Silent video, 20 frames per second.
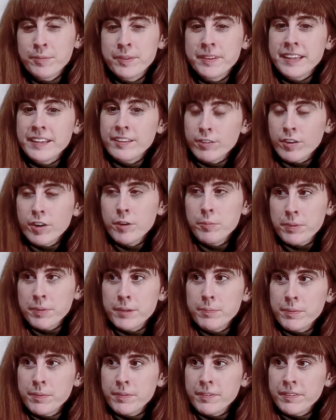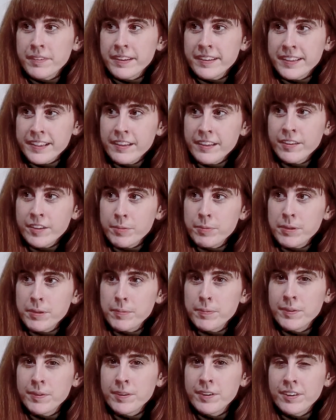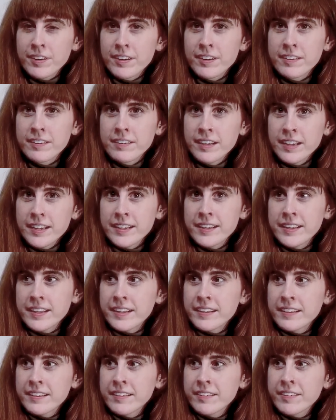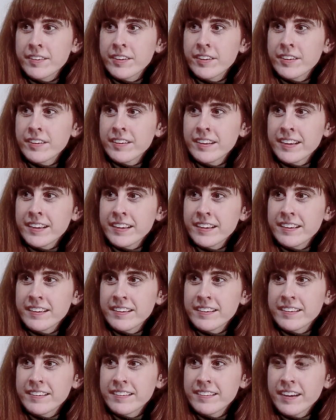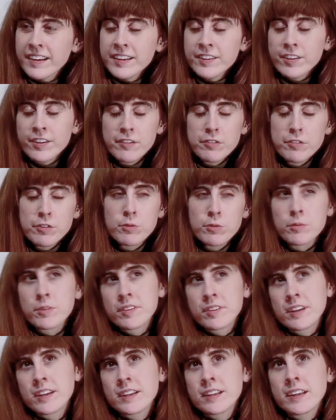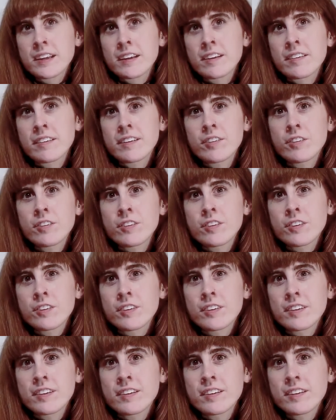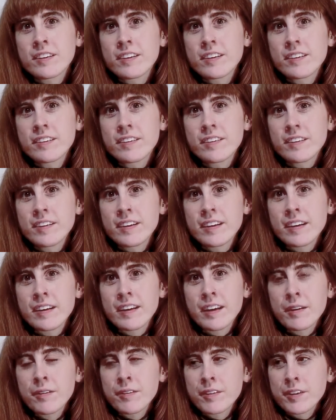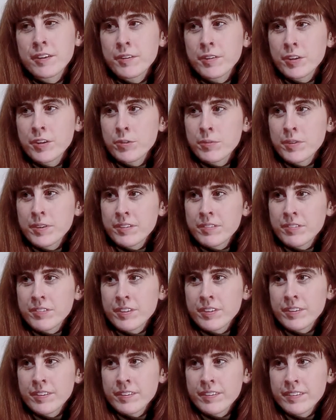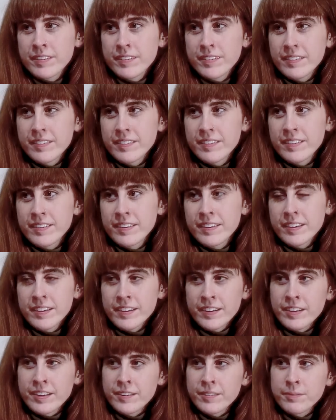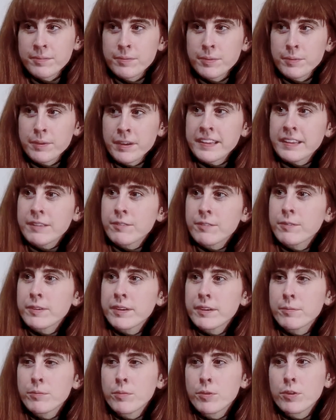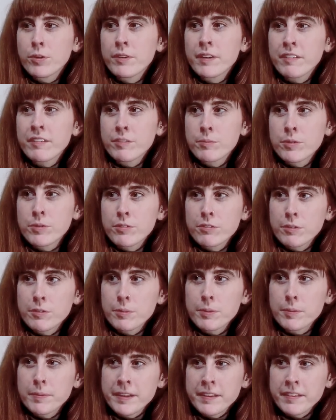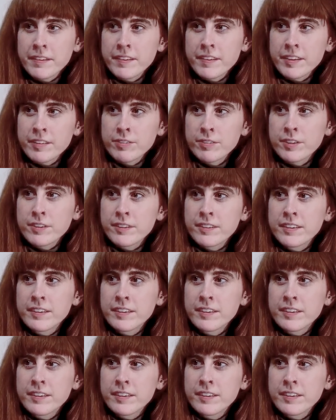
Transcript: then there are people... I think a lot of people are like that. They're not like... I thought everyone was like that because I just thought, how are you human if you... I don't know. But I think we more have a more of a propensity for